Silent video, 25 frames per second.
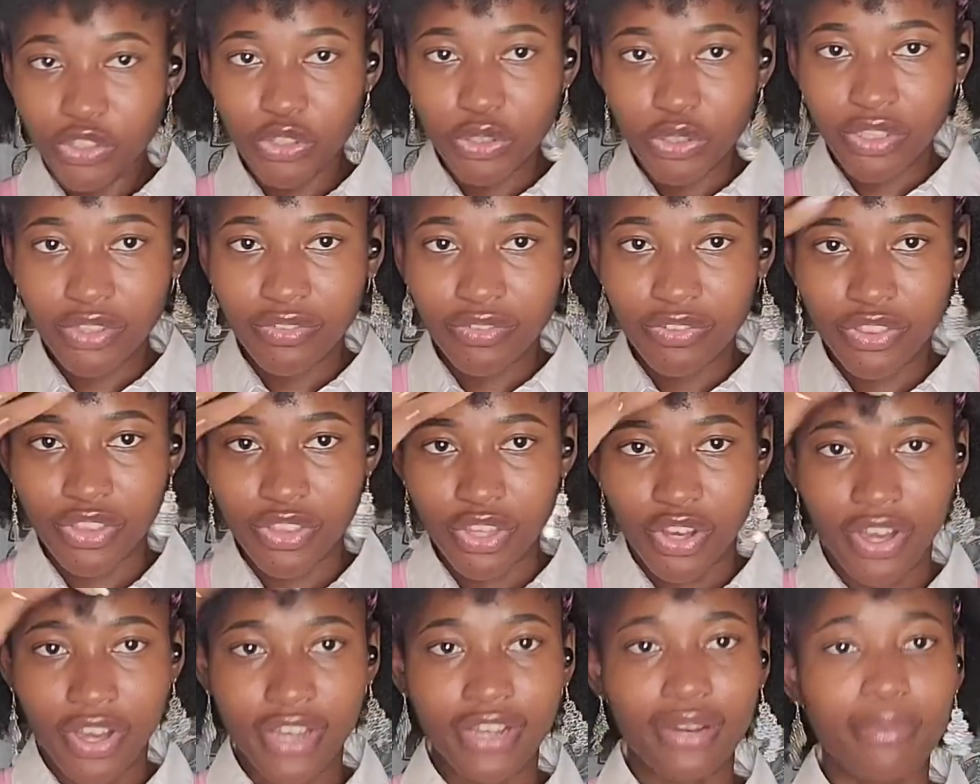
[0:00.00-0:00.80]
train of
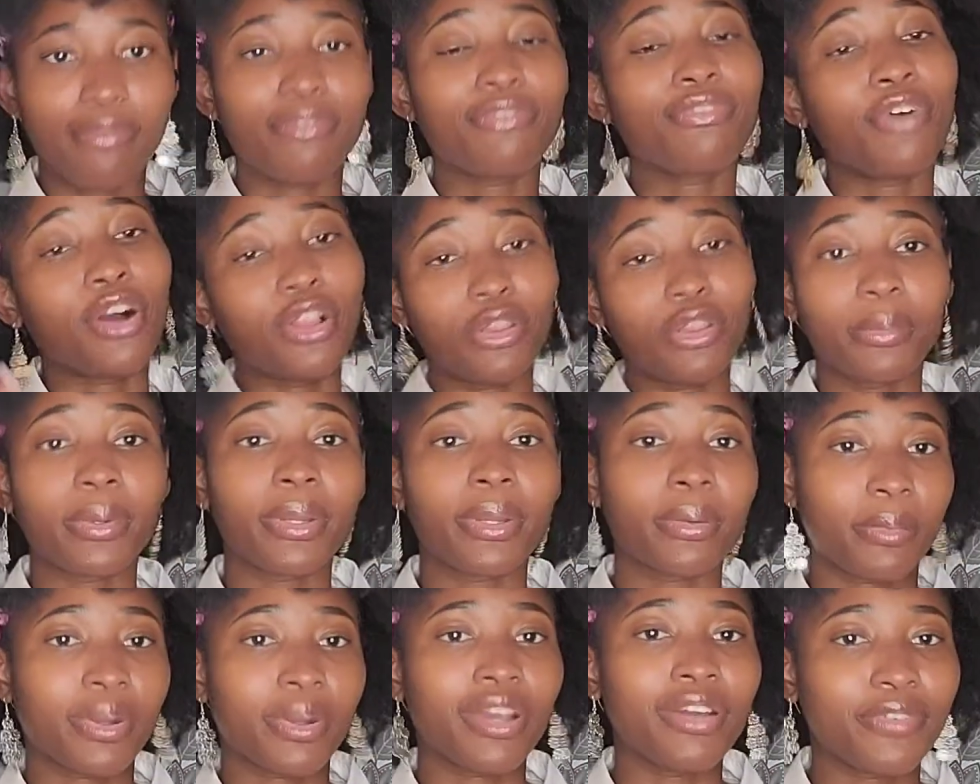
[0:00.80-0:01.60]
thought and I'm
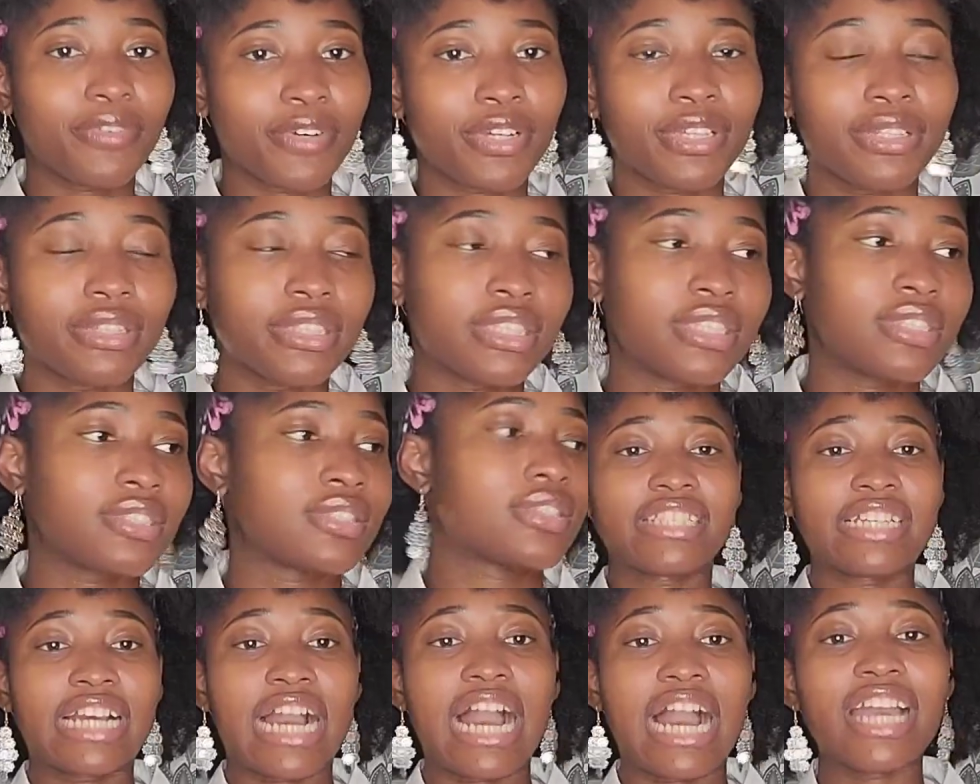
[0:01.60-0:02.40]
following wherever it leads.
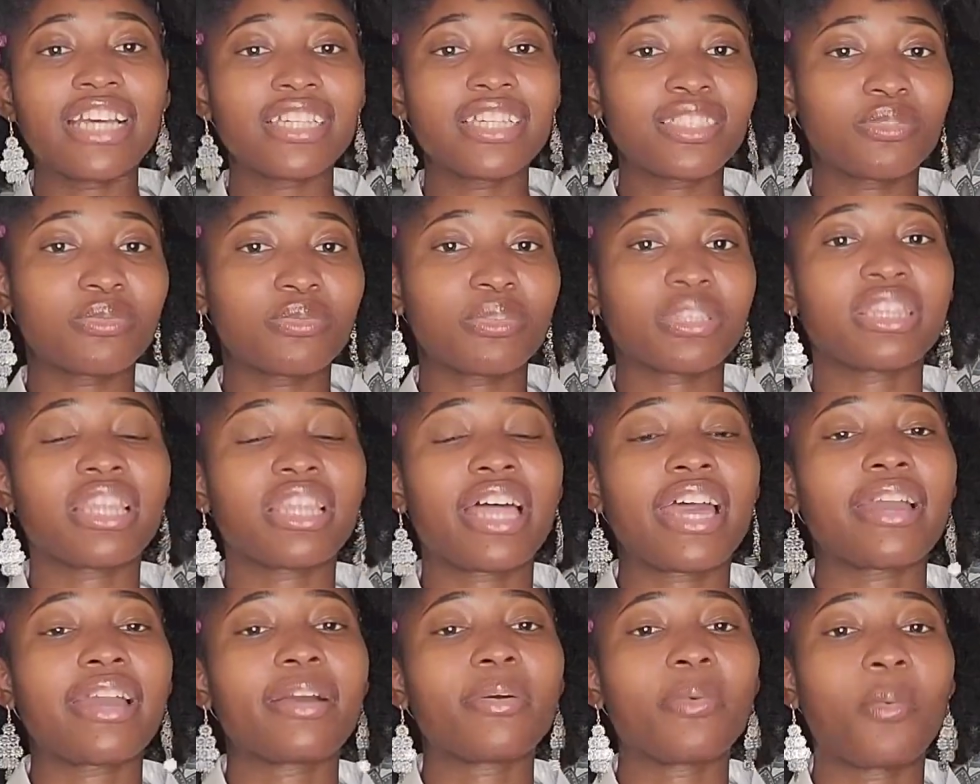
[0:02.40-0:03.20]
Guys with
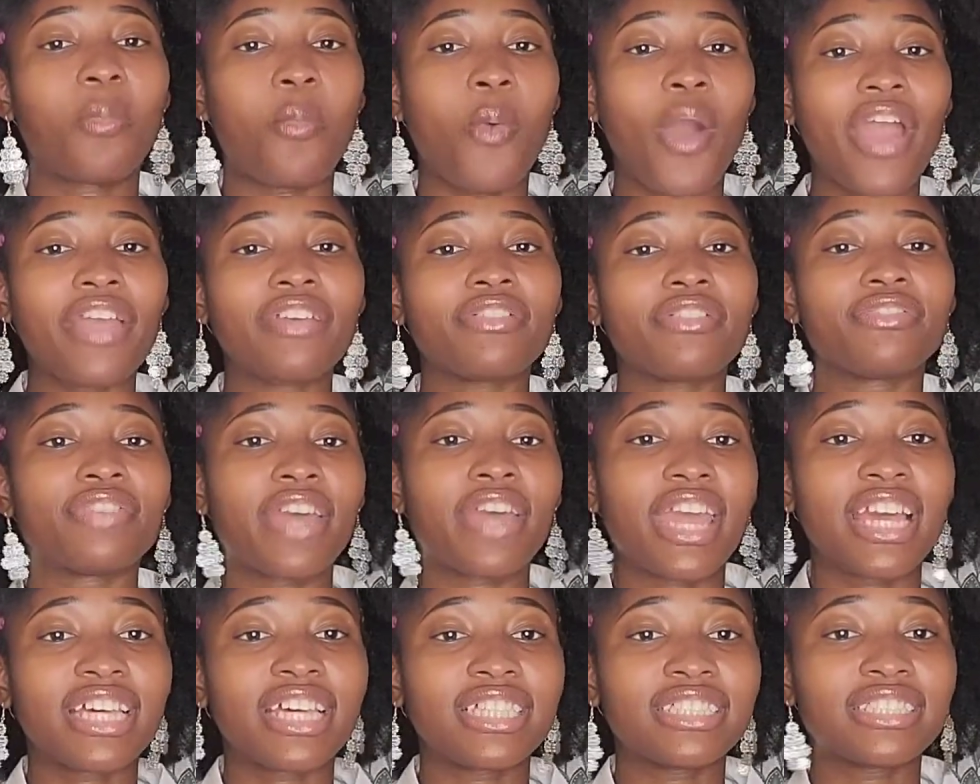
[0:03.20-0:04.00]
like white
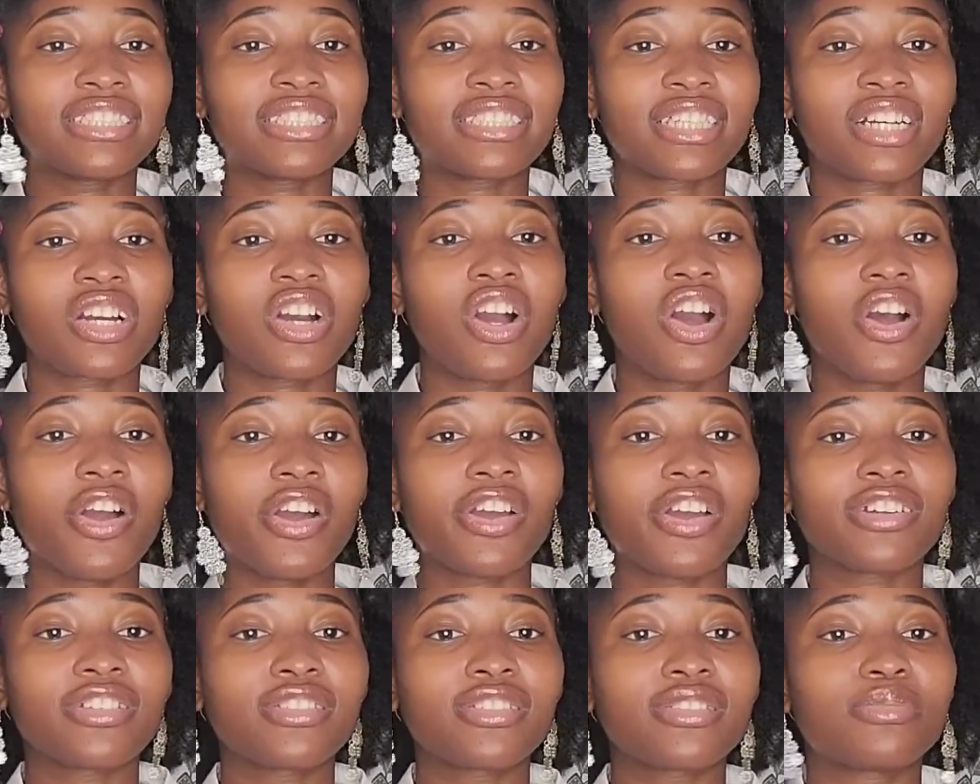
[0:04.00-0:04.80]
vans and
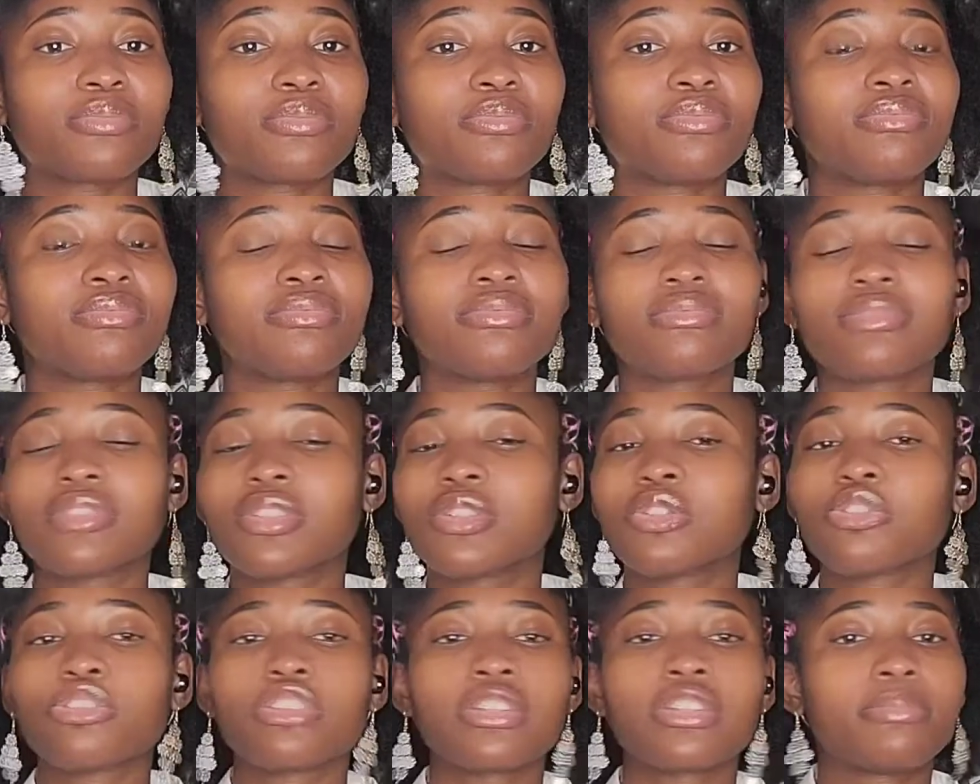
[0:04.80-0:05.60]
cars
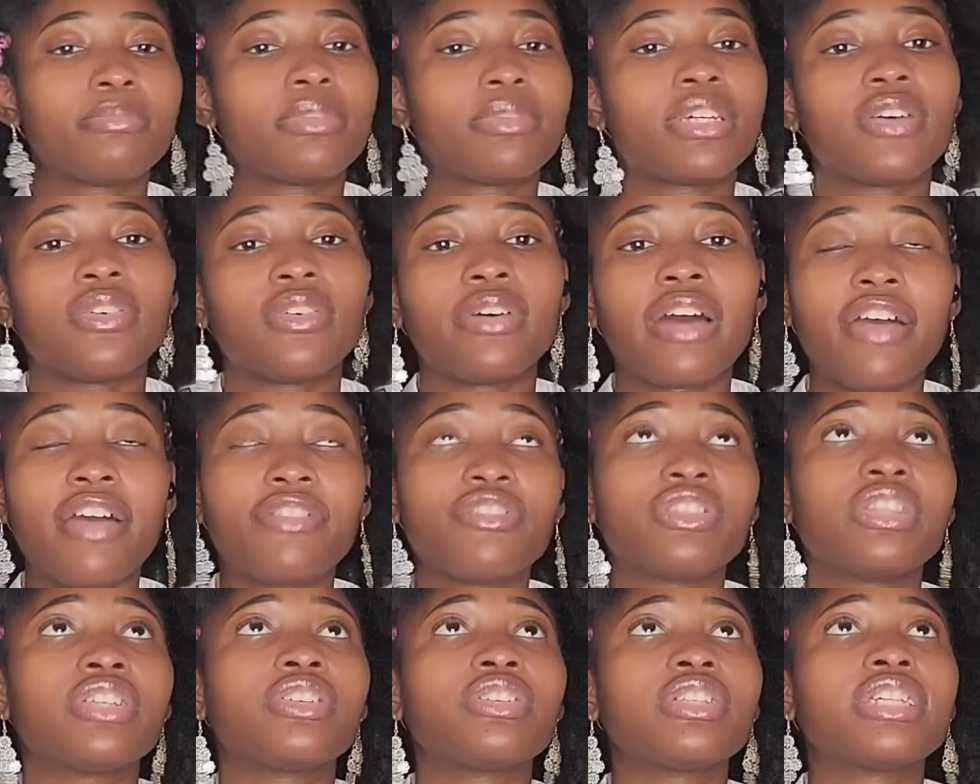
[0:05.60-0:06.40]
creep me out. I've
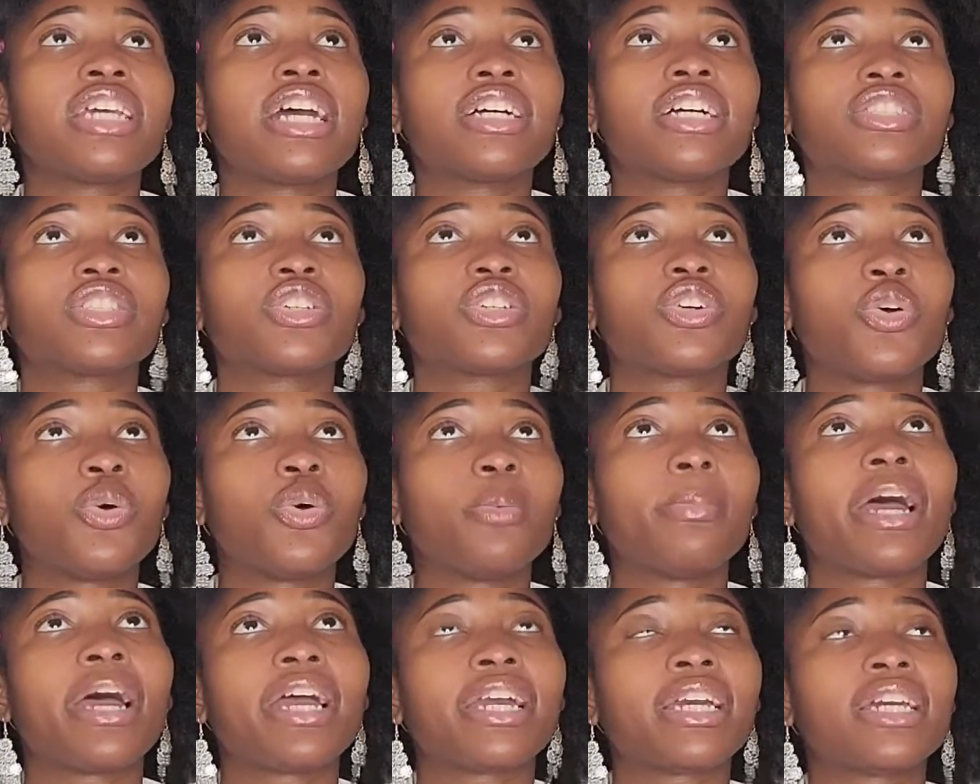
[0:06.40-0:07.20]
literally had to go
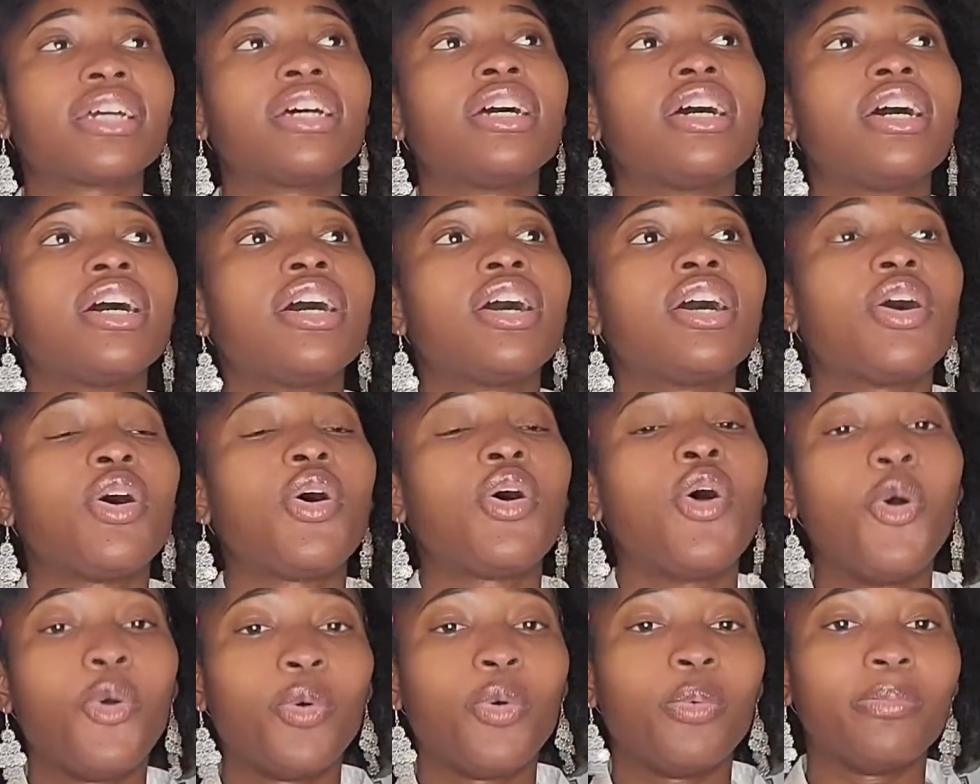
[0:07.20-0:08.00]
back
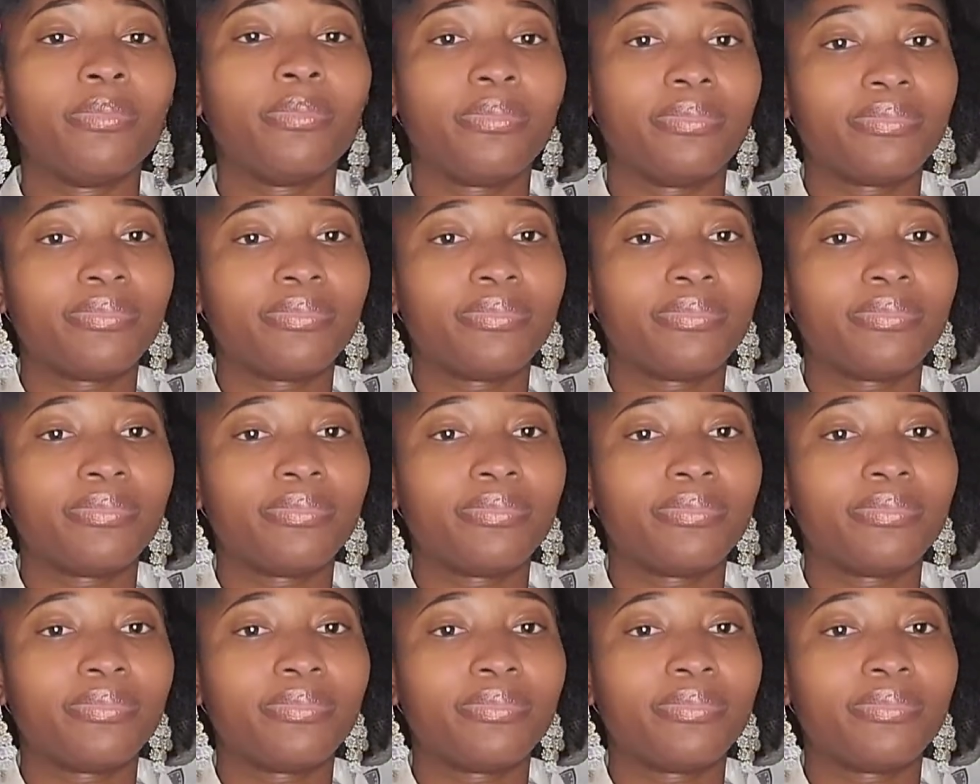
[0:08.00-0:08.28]
home.